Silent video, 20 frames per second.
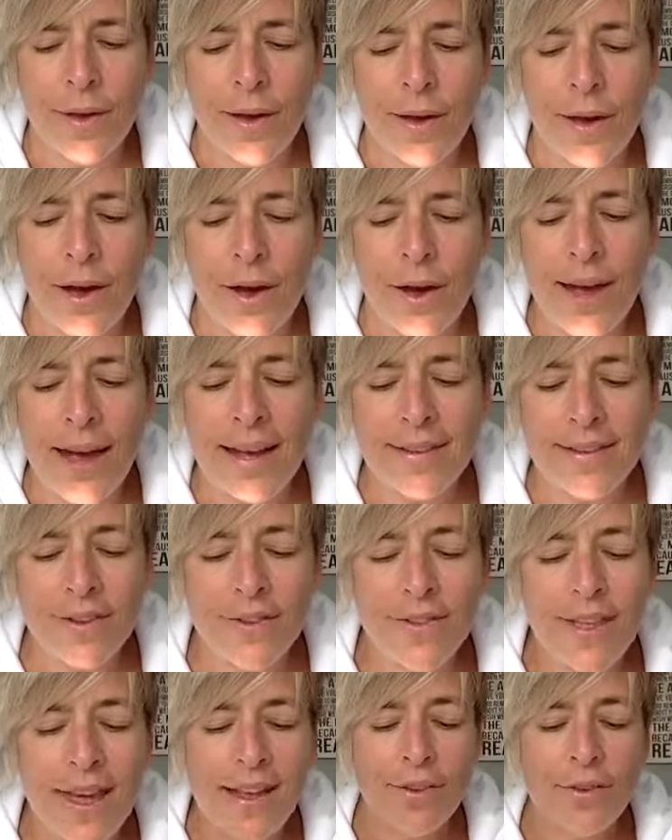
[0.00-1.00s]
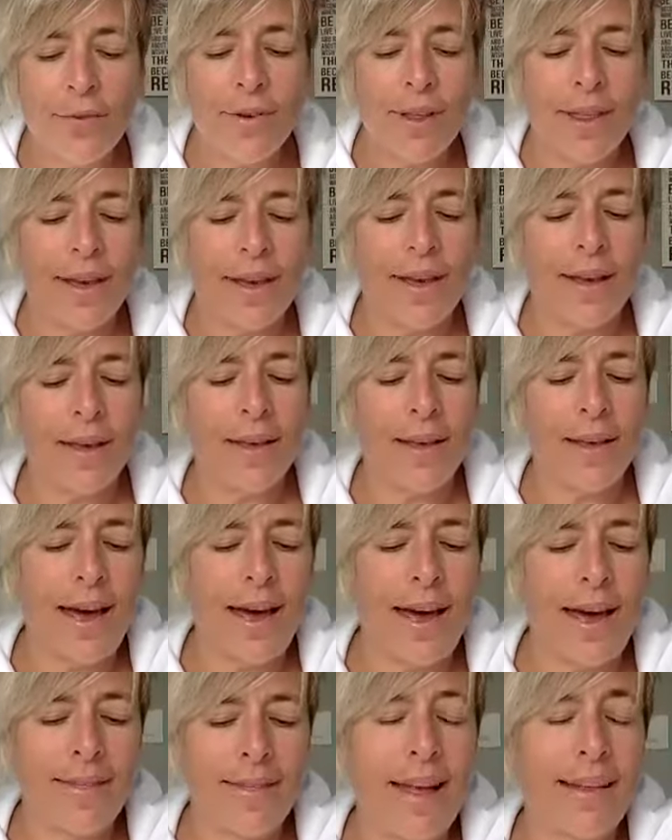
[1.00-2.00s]
Okay. So that's
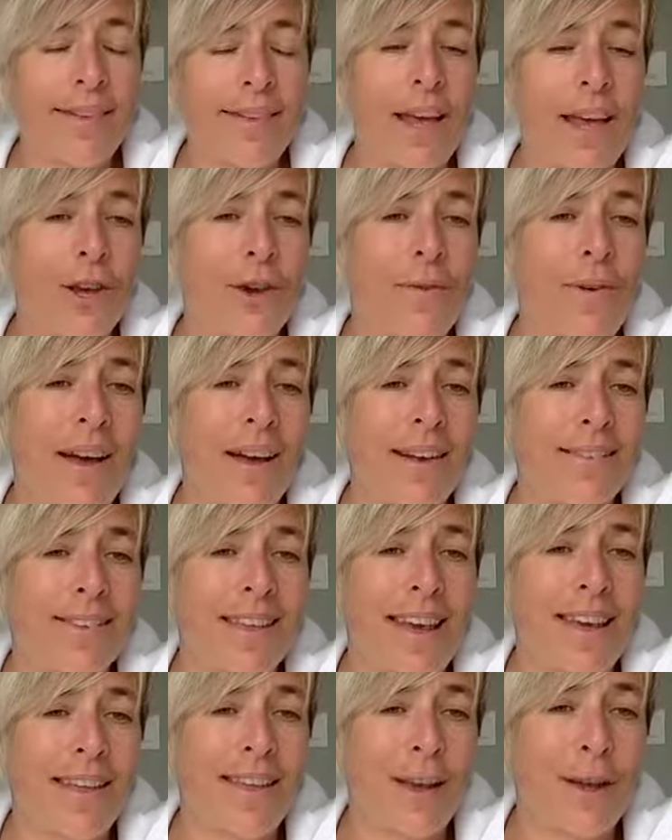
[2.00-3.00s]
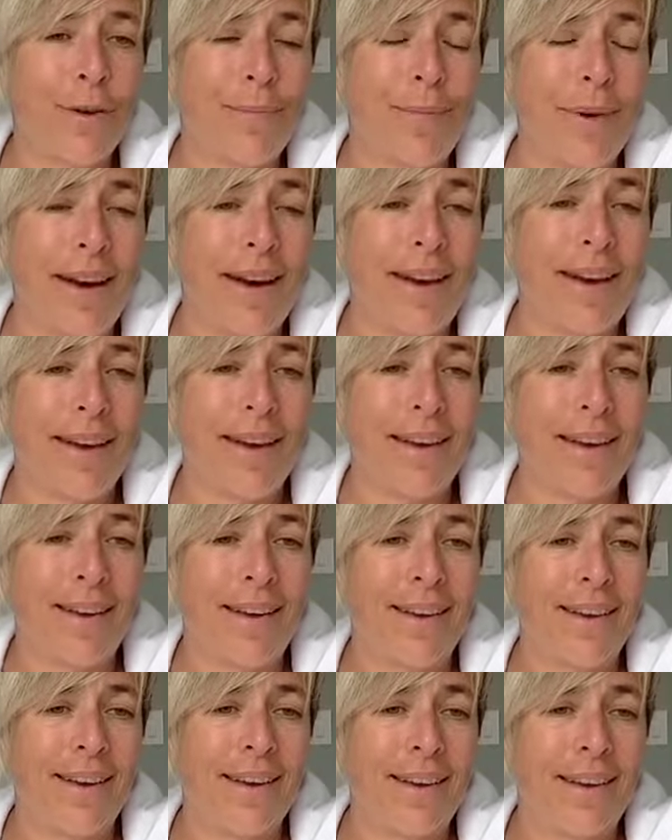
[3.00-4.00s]
how you reconcile it, by
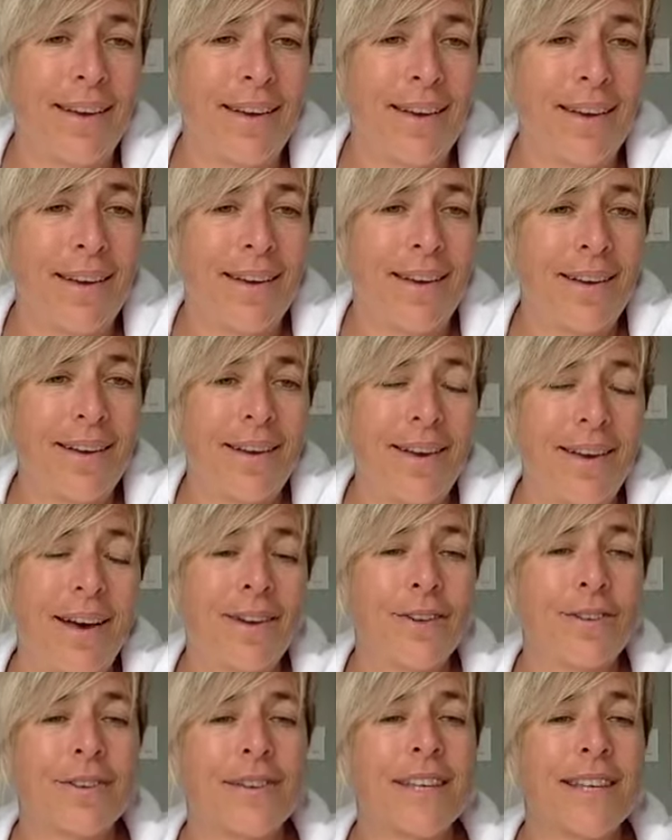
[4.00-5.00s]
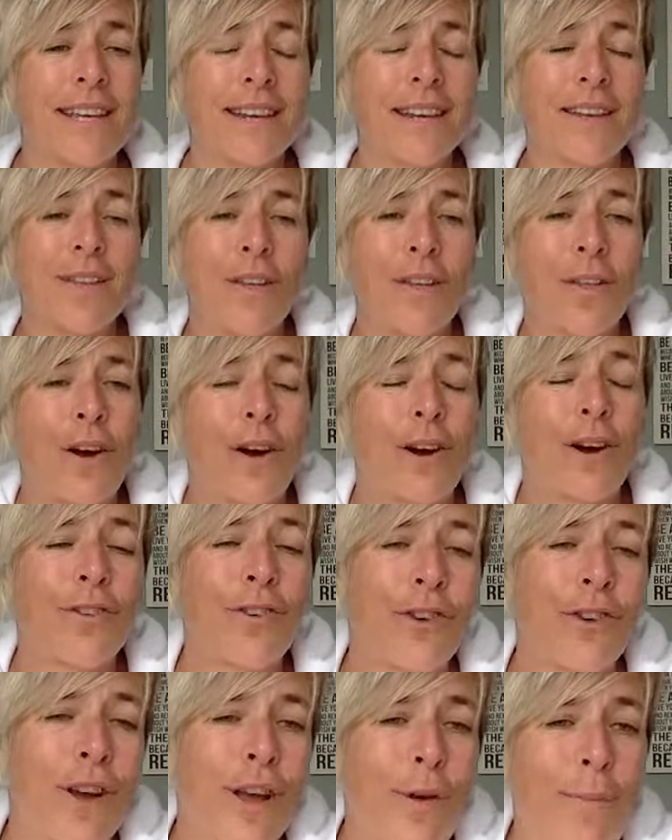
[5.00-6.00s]
understanding the
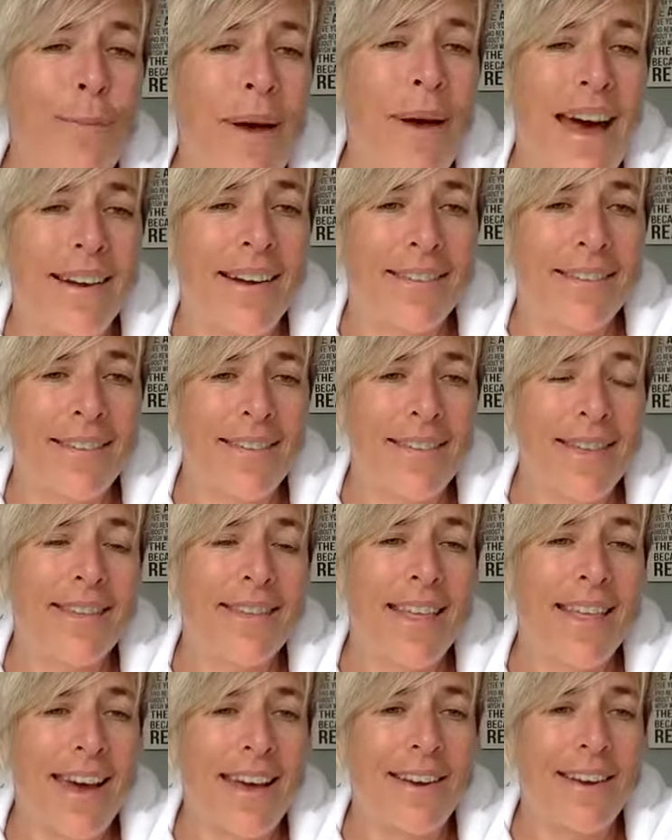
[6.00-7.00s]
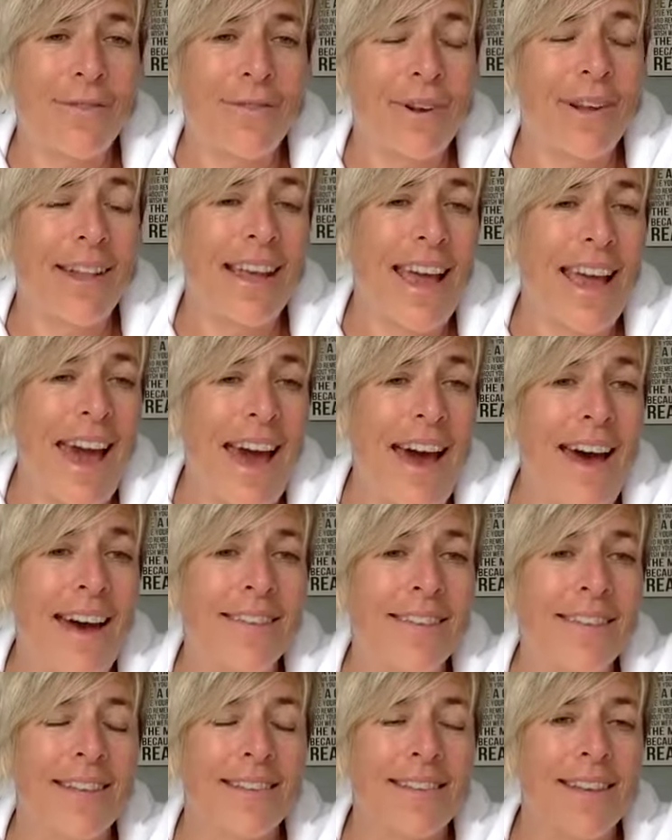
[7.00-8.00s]
larger impact that really
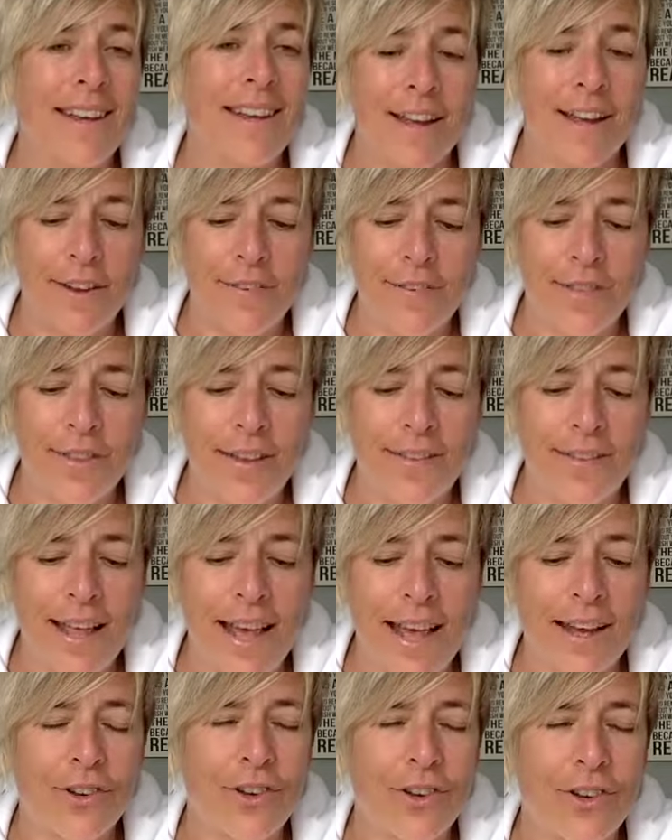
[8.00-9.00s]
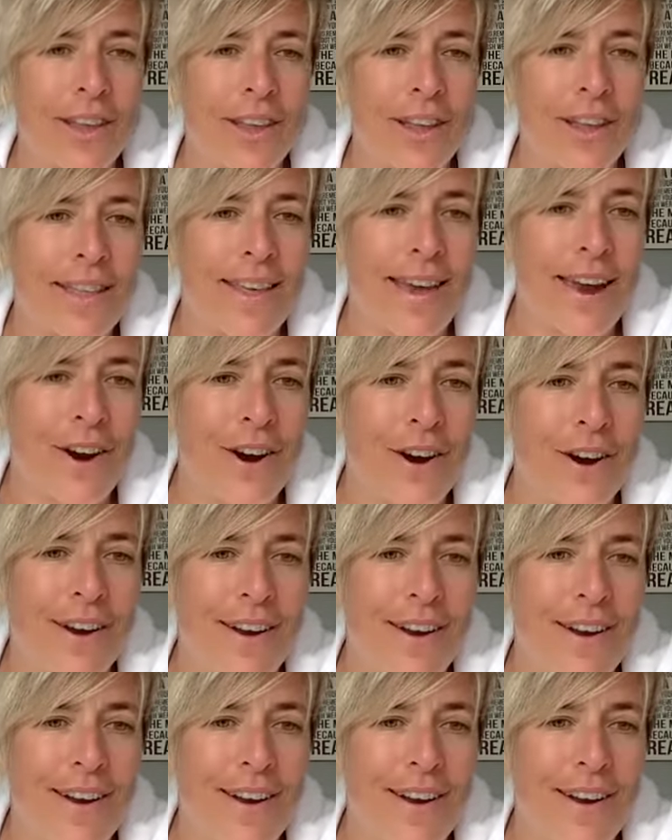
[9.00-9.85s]
has and the gift that's actually there.